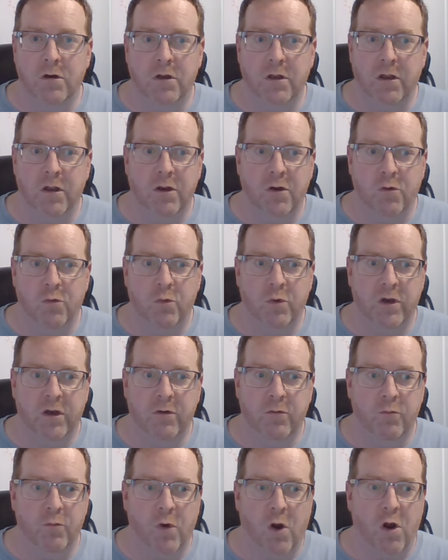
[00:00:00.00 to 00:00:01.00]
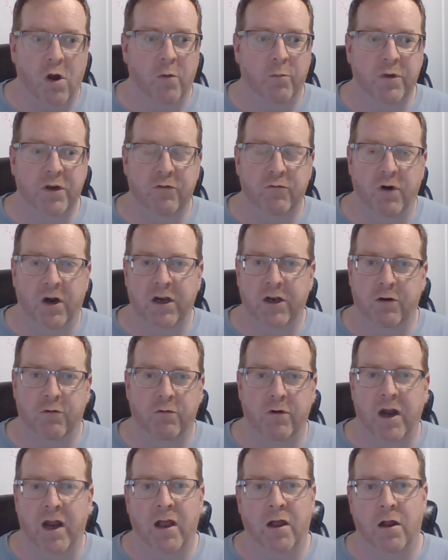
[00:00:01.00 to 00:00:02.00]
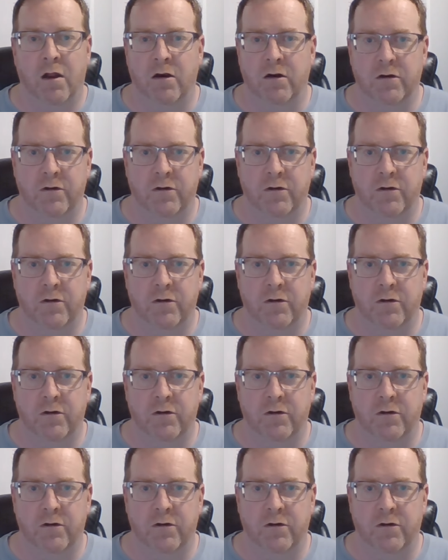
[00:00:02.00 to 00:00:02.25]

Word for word: You know, we'd all be running around,